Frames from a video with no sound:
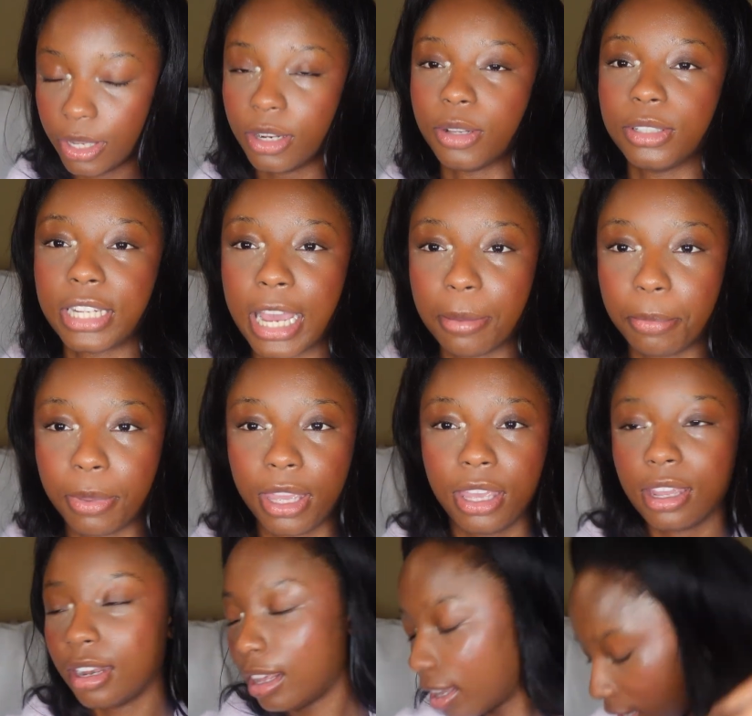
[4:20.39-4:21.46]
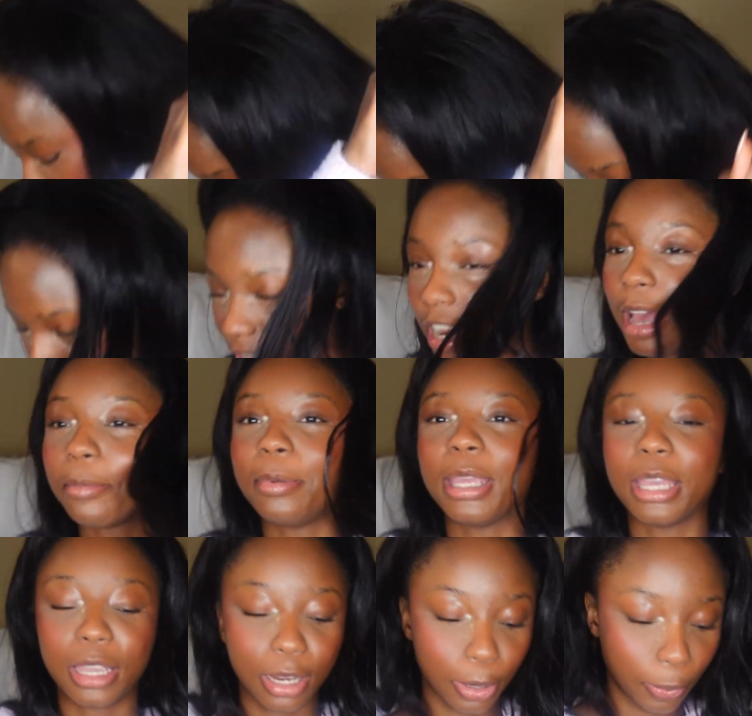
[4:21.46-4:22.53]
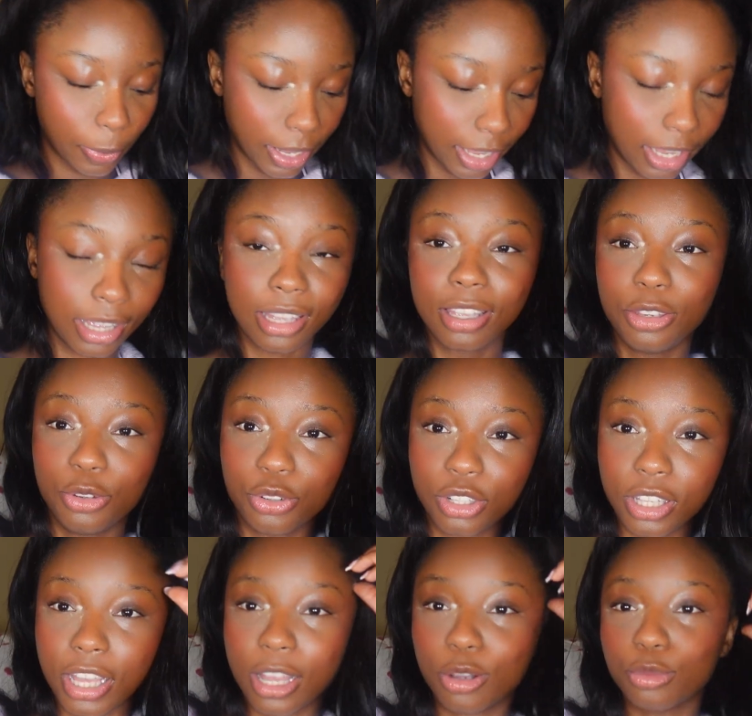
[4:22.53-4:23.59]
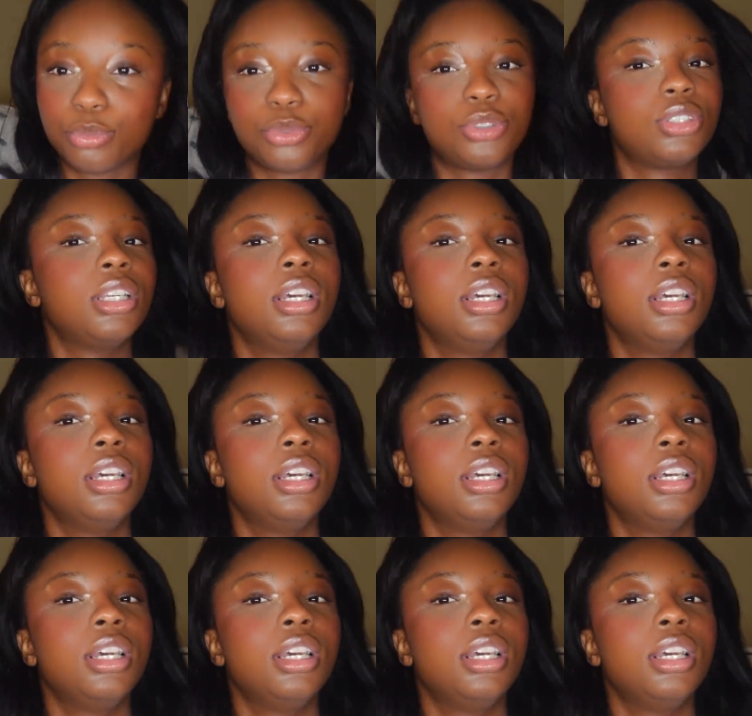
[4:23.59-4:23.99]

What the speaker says: you know, tapping and dapping it away usually helps.